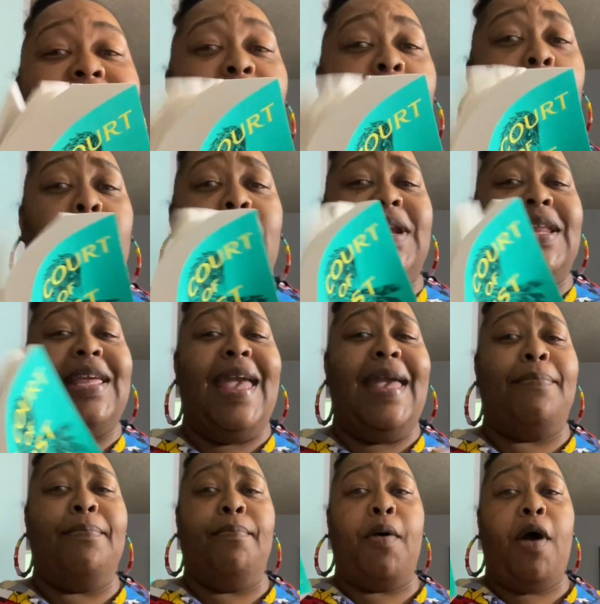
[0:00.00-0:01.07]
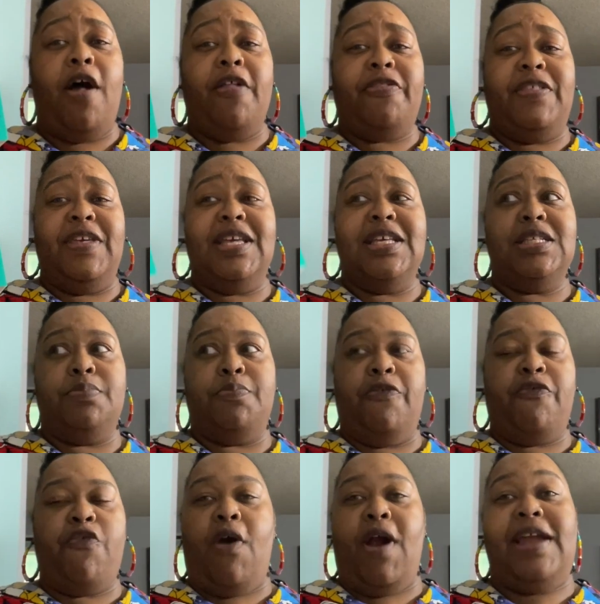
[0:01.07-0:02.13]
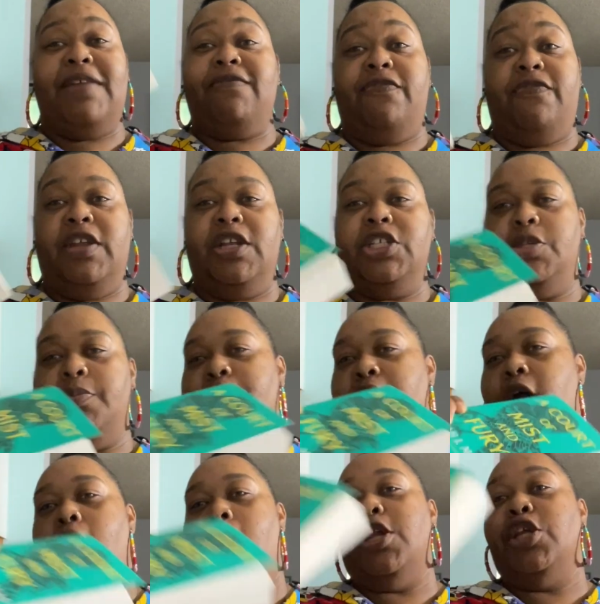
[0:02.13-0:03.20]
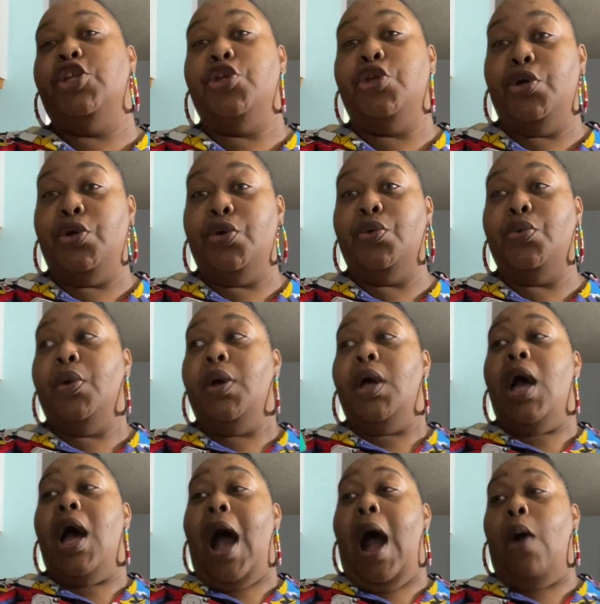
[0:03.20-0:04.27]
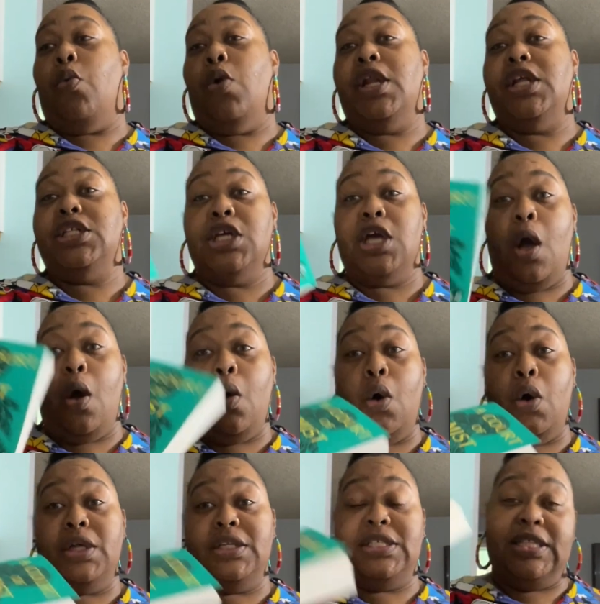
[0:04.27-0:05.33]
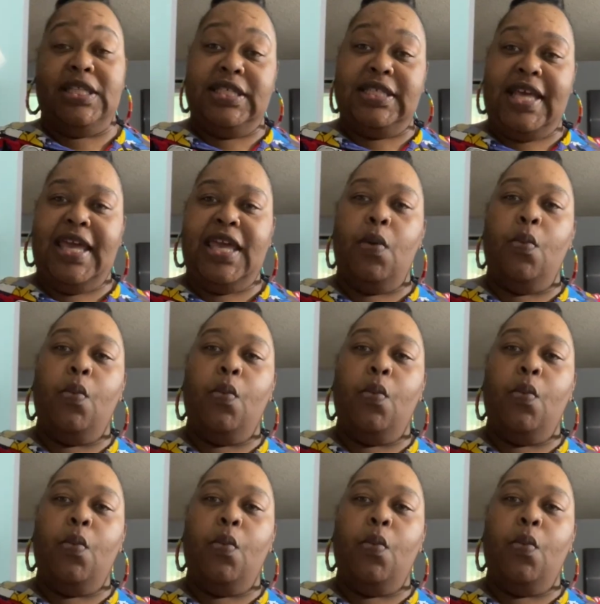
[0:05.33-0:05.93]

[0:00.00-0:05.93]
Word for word: had already bought this before I even finished the book. I already knew I wanted to go on to the second